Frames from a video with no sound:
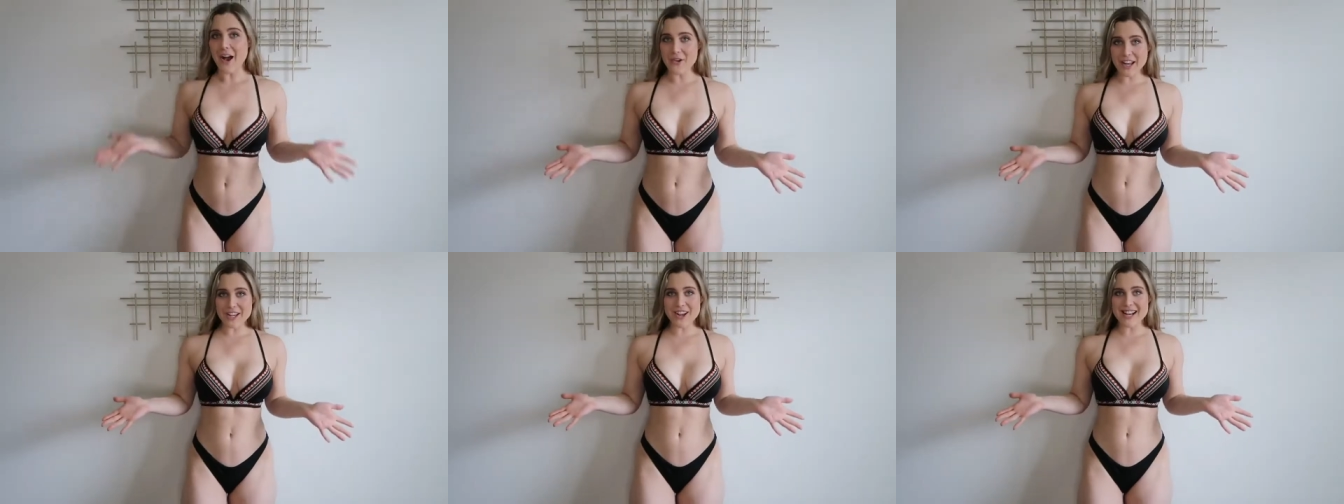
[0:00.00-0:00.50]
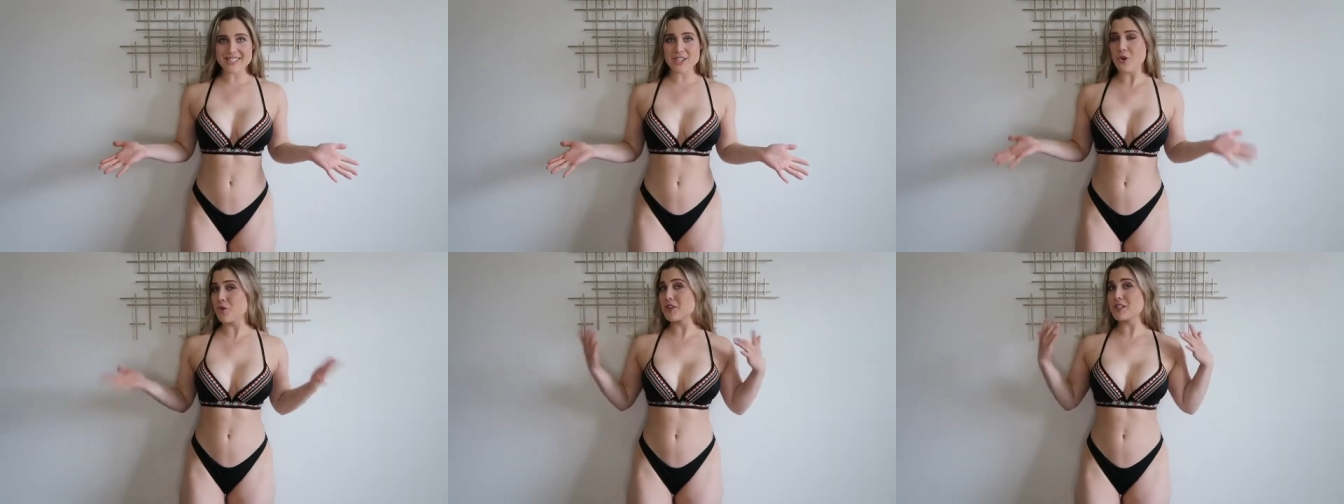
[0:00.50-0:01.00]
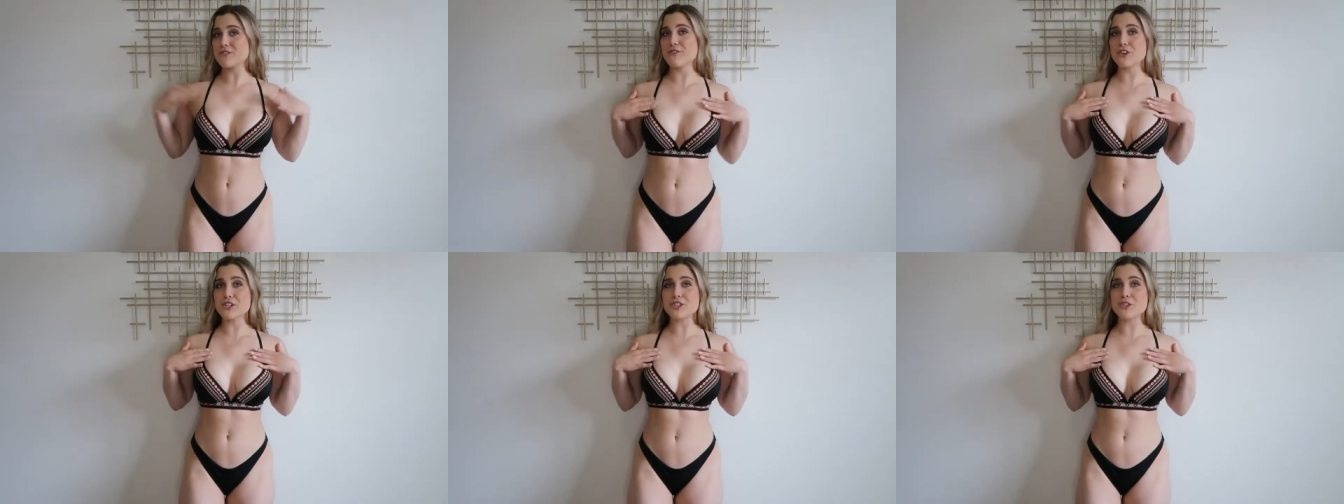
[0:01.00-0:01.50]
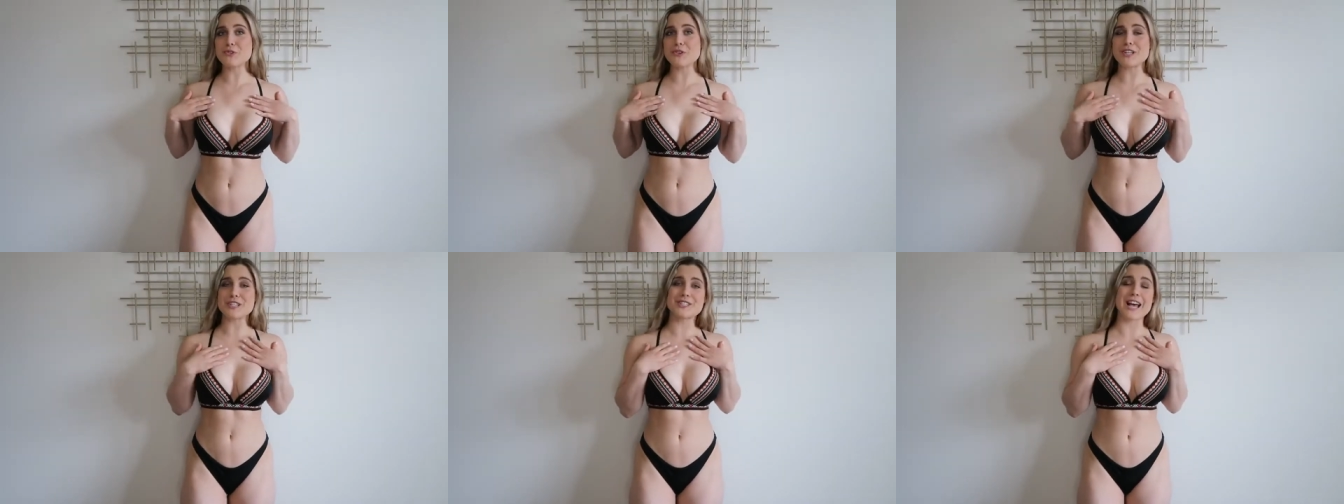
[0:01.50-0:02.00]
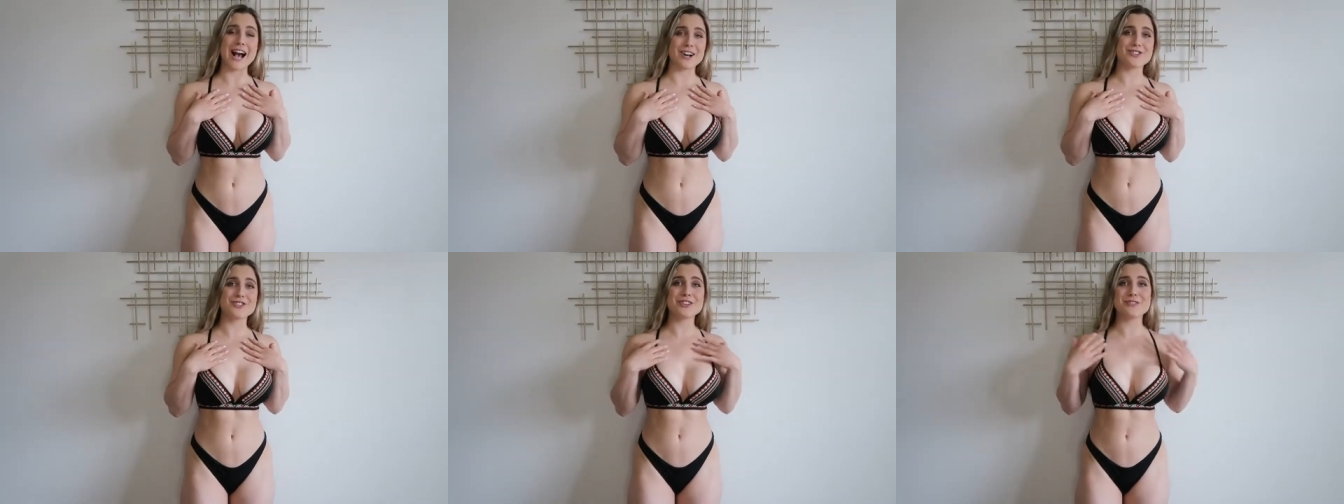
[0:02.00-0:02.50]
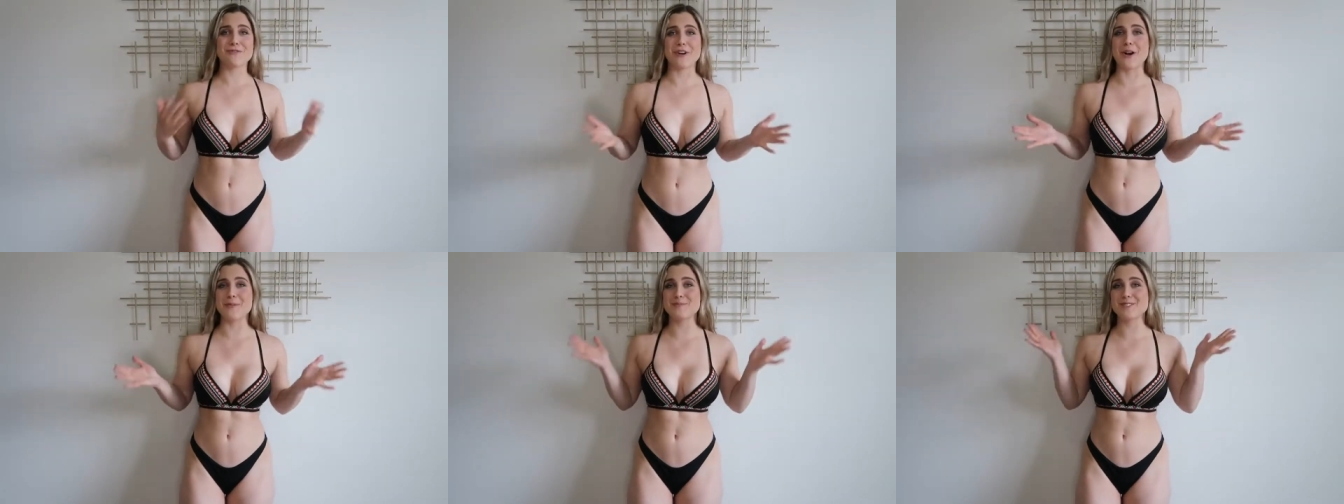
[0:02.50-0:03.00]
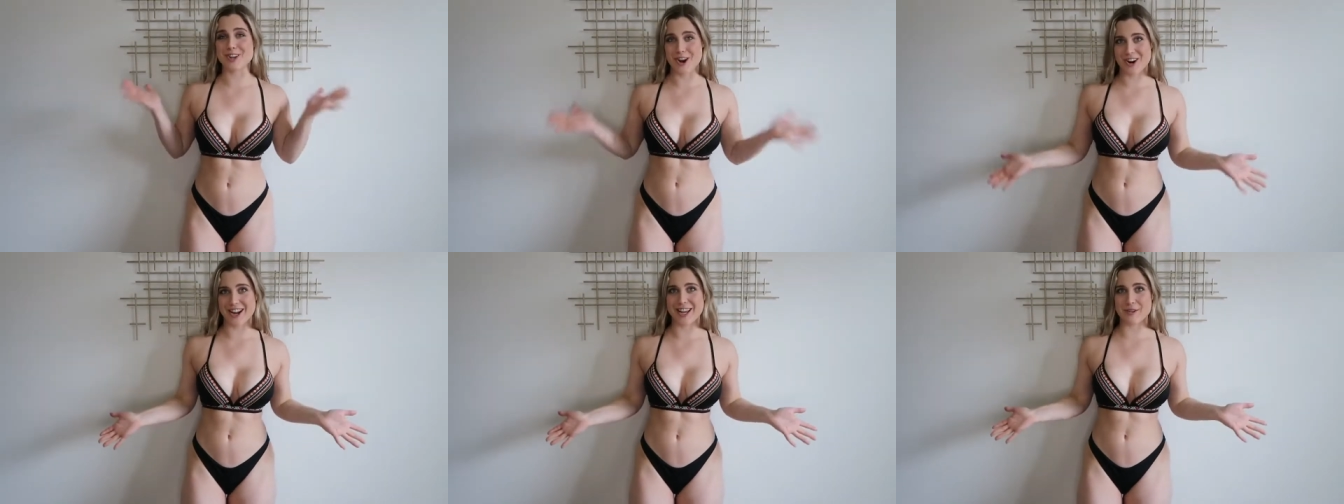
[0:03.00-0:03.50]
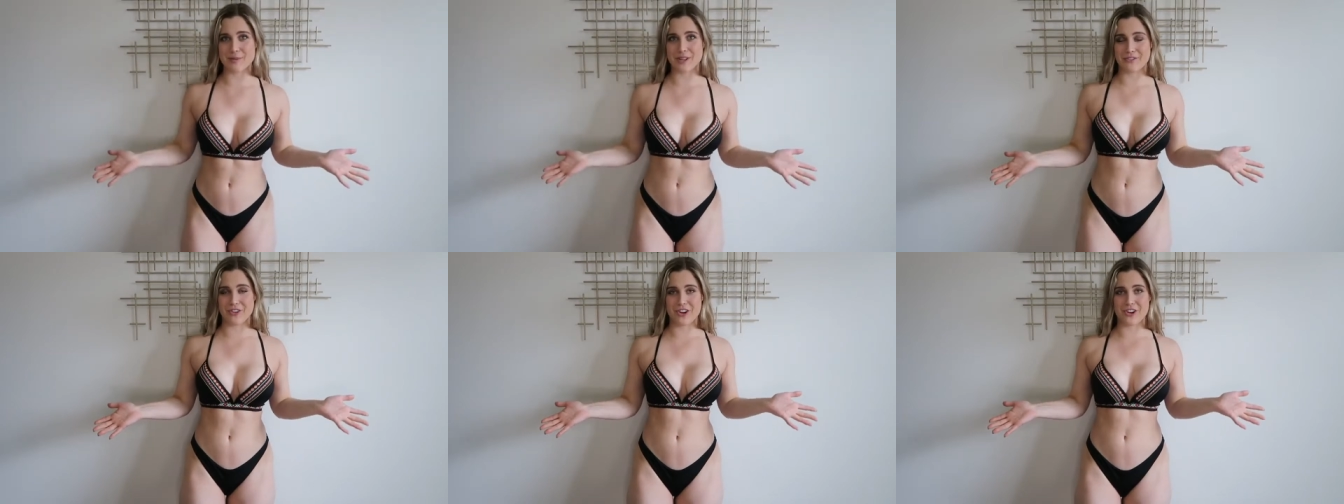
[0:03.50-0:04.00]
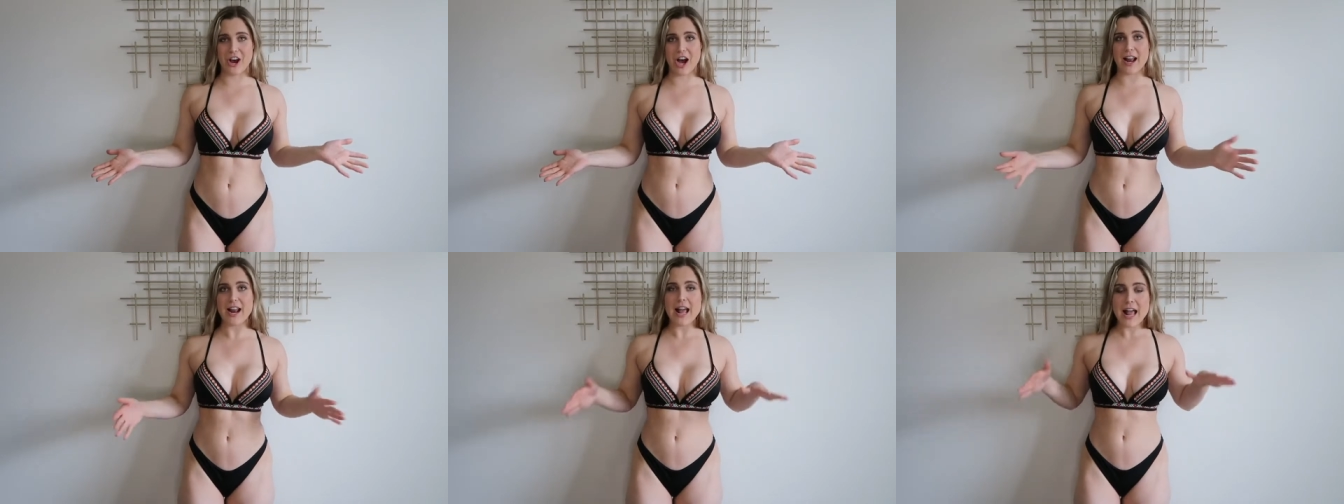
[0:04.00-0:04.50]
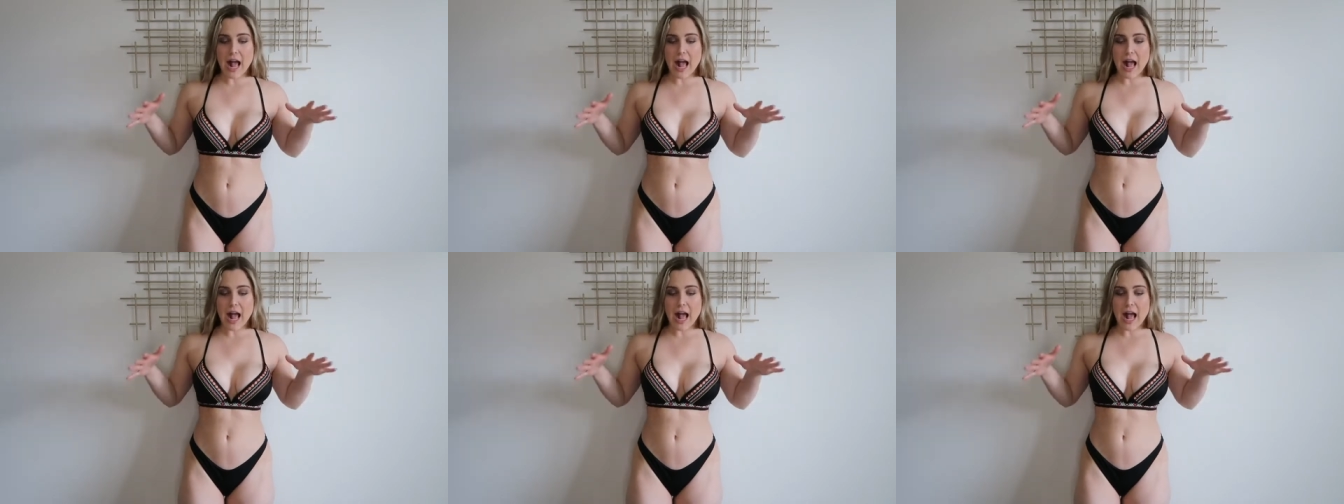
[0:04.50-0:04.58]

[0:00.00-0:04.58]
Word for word: Okay, you guys, so this first suit is actually from Target, believe it or not.